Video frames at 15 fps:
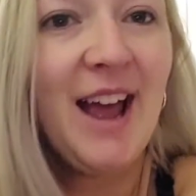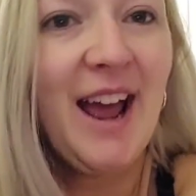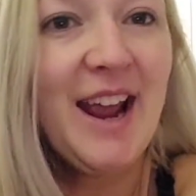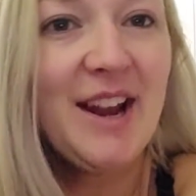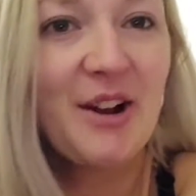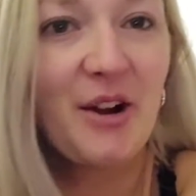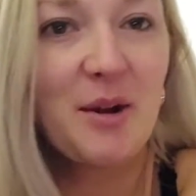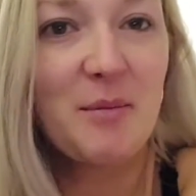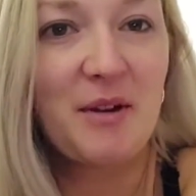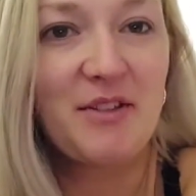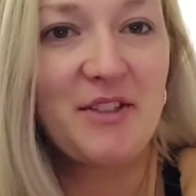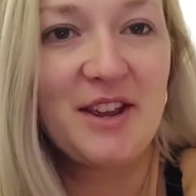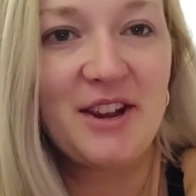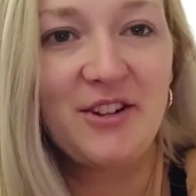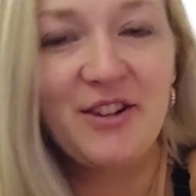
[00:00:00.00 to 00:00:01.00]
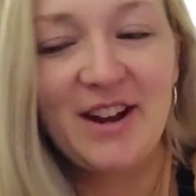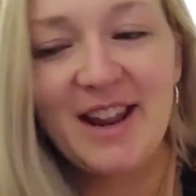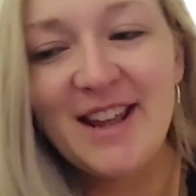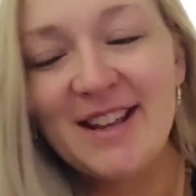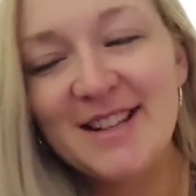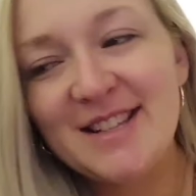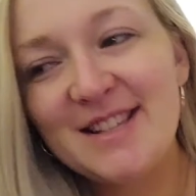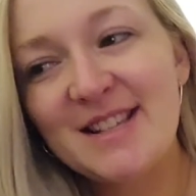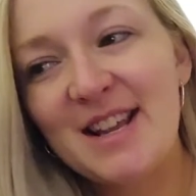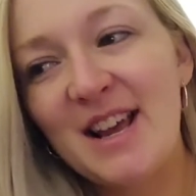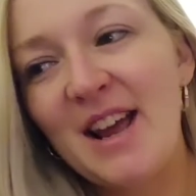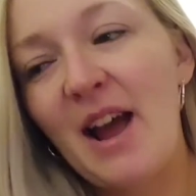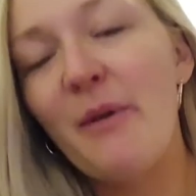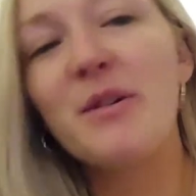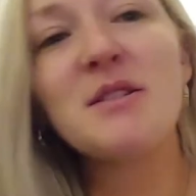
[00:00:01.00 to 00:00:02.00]
had already bought the ingredients.
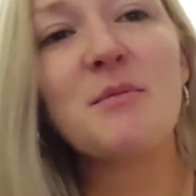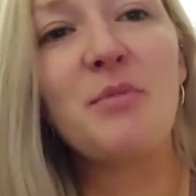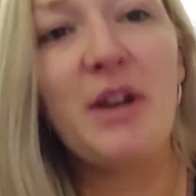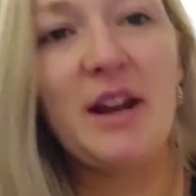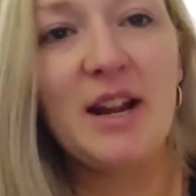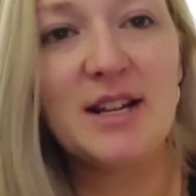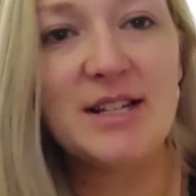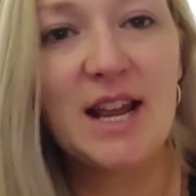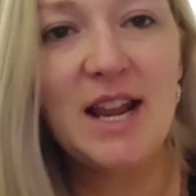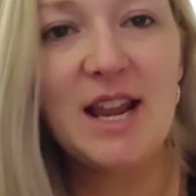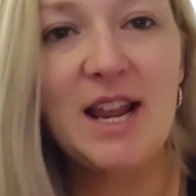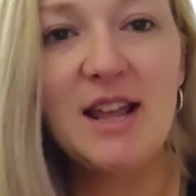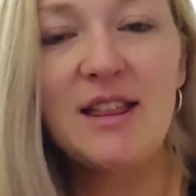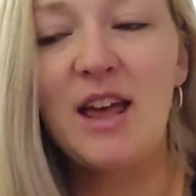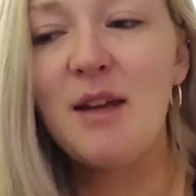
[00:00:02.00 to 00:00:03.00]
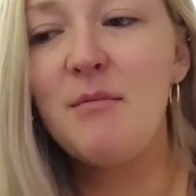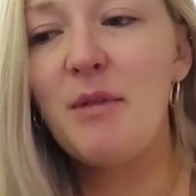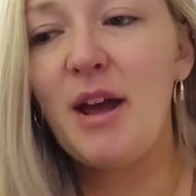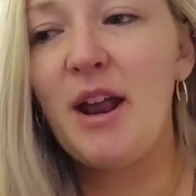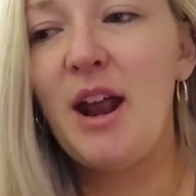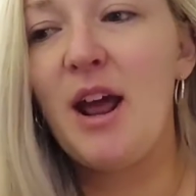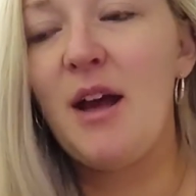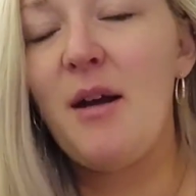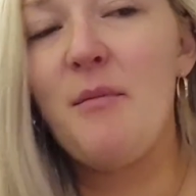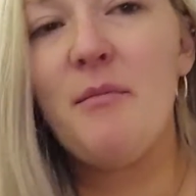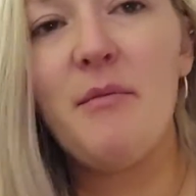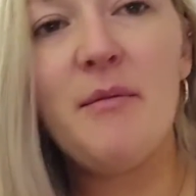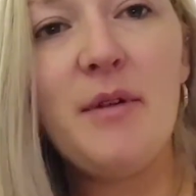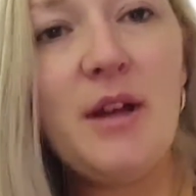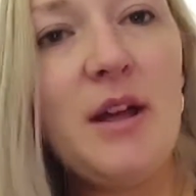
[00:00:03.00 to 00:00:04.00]
I wasn't planning on taking it then, but
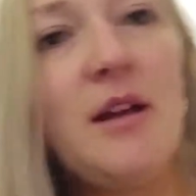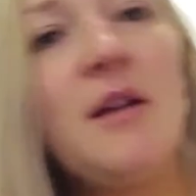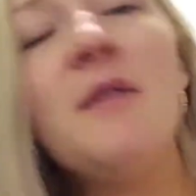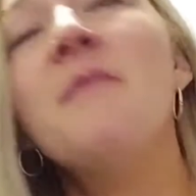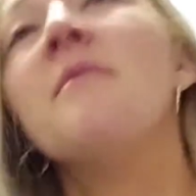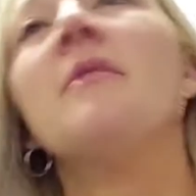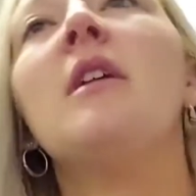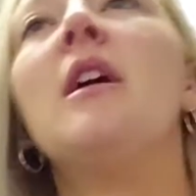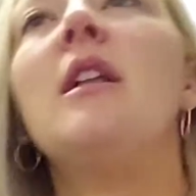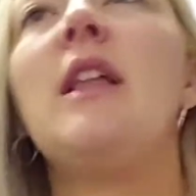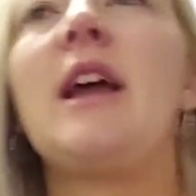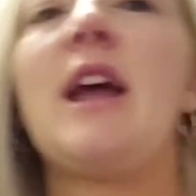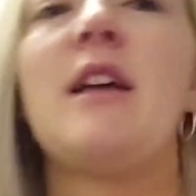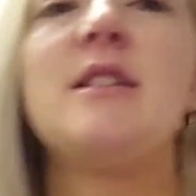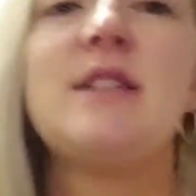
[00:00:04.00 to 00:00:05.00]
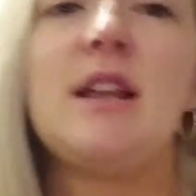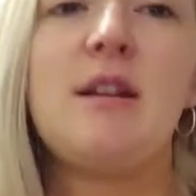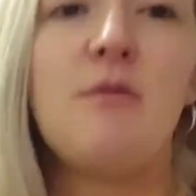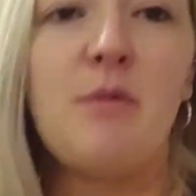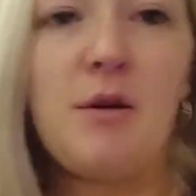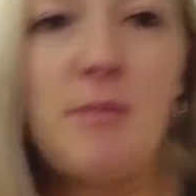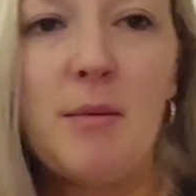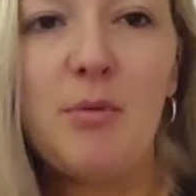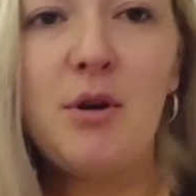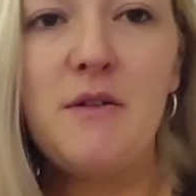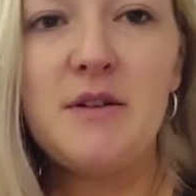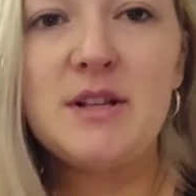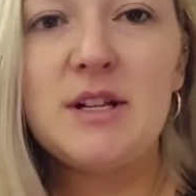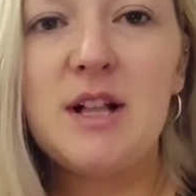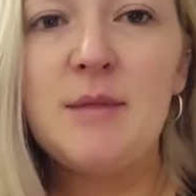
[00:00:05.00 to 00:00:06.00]
like I said in one of my
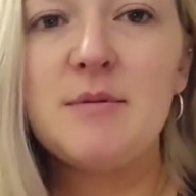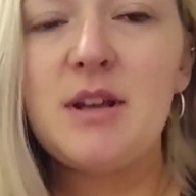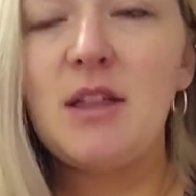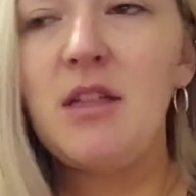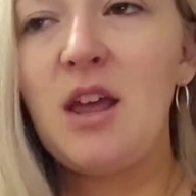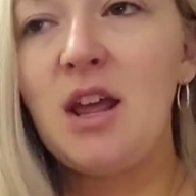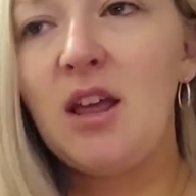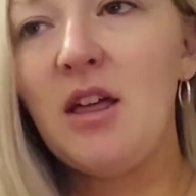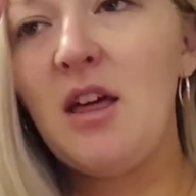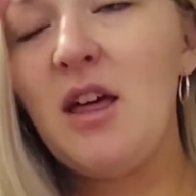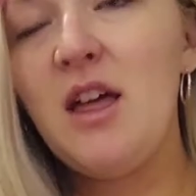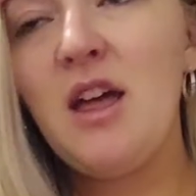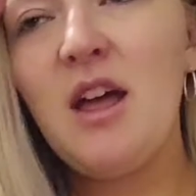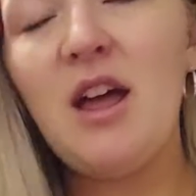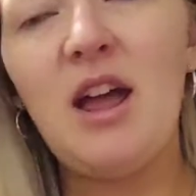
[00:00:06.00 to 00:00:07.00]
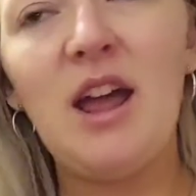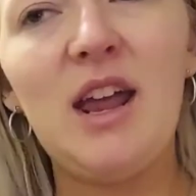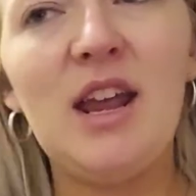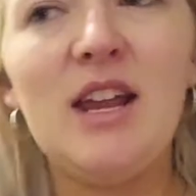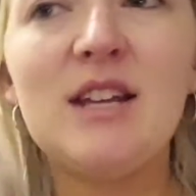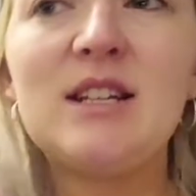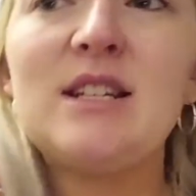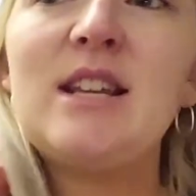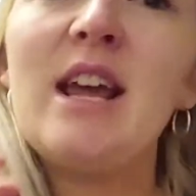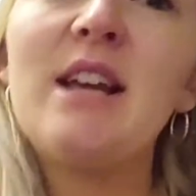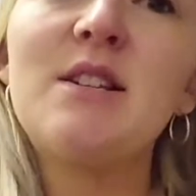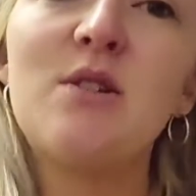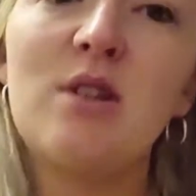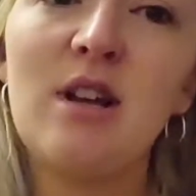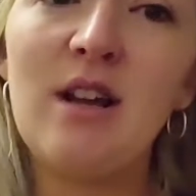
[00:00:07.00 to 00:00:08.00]
previous clips, I think it
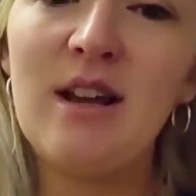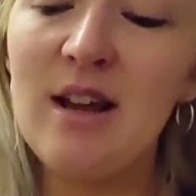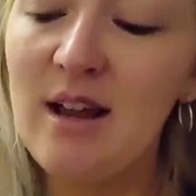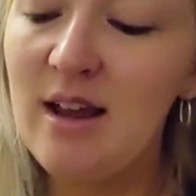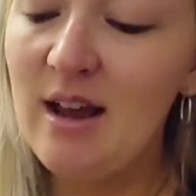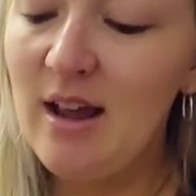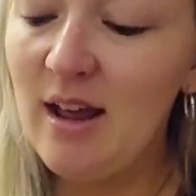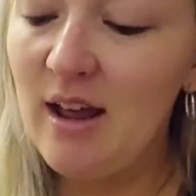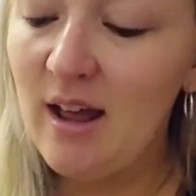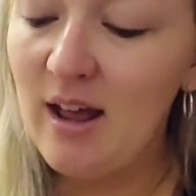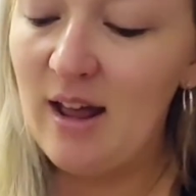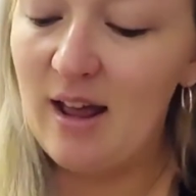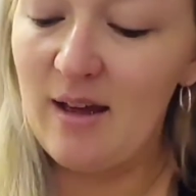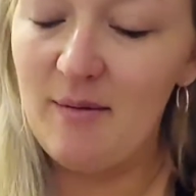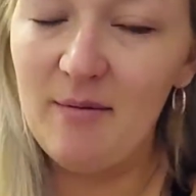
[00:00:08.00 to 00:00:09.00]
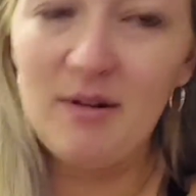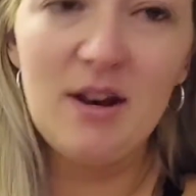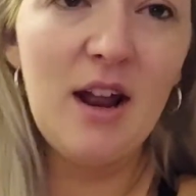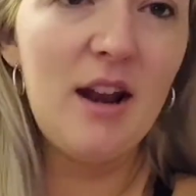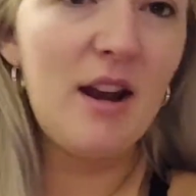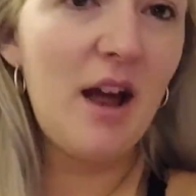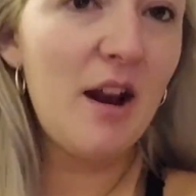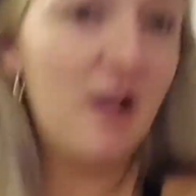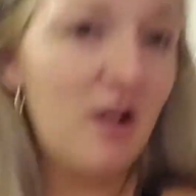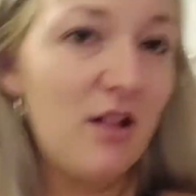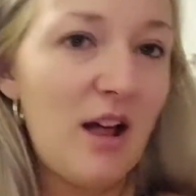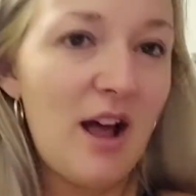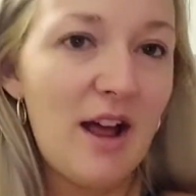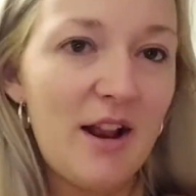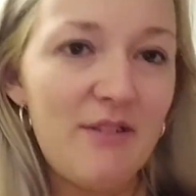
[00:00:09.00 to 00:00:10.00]
takes not a
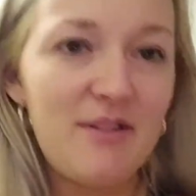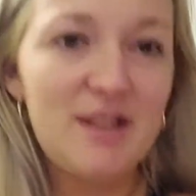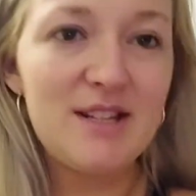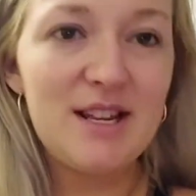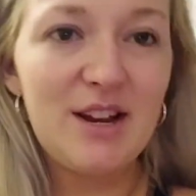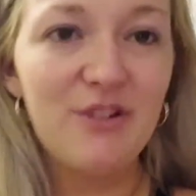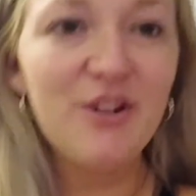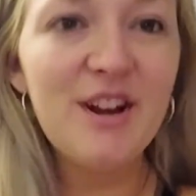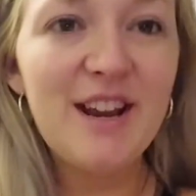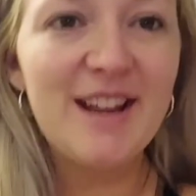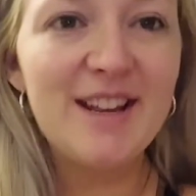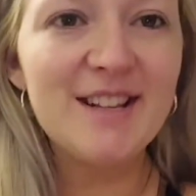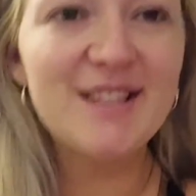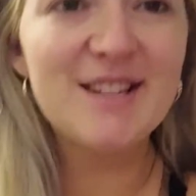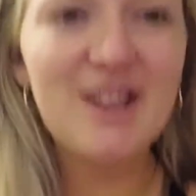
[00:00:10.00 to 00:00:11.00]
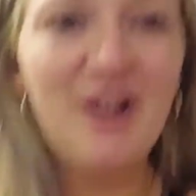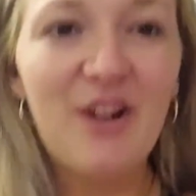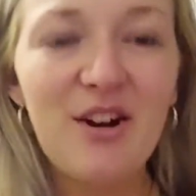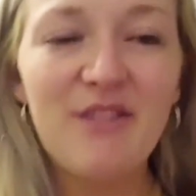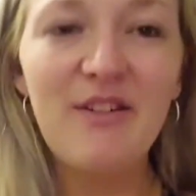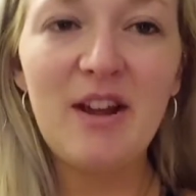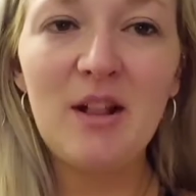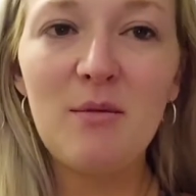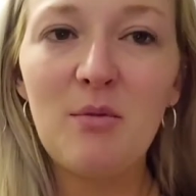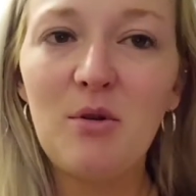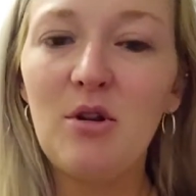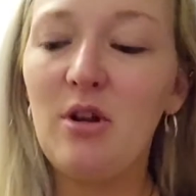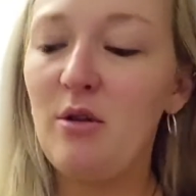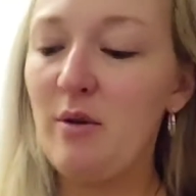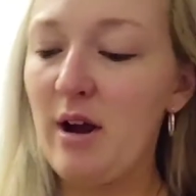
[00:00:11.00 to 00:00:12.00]
lot of these ingredients are
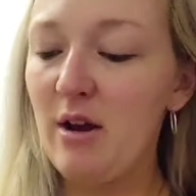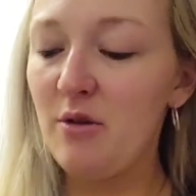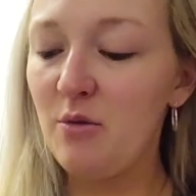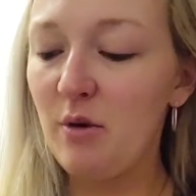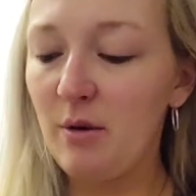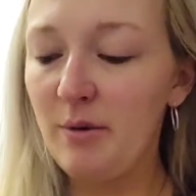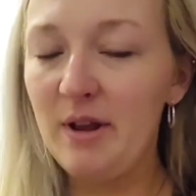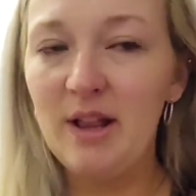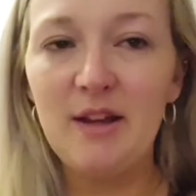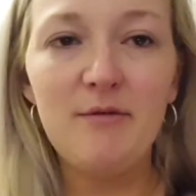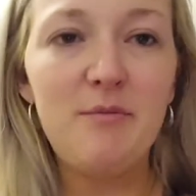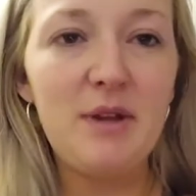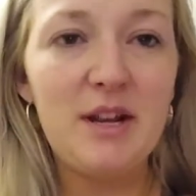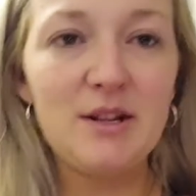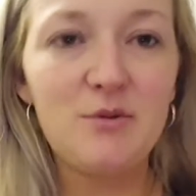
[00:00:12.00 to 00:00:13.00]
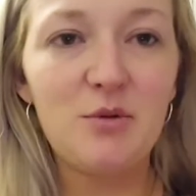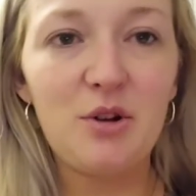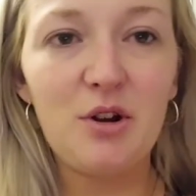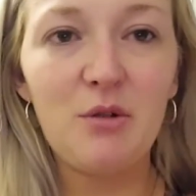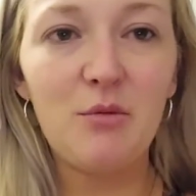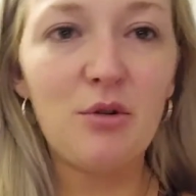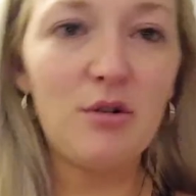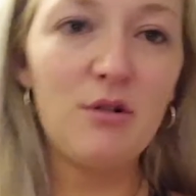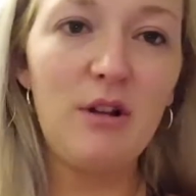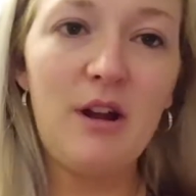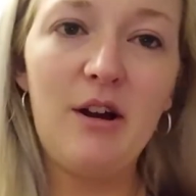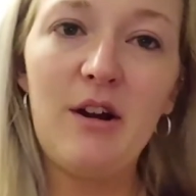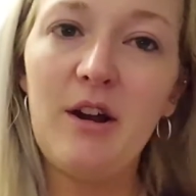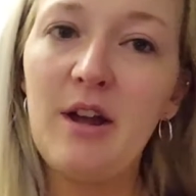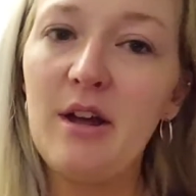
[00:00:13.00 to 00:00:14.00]
available around where we live because we're in a rural
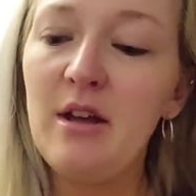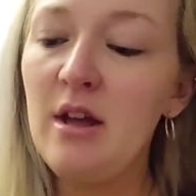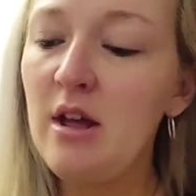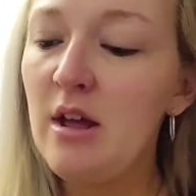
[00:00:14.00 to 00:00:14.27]
area.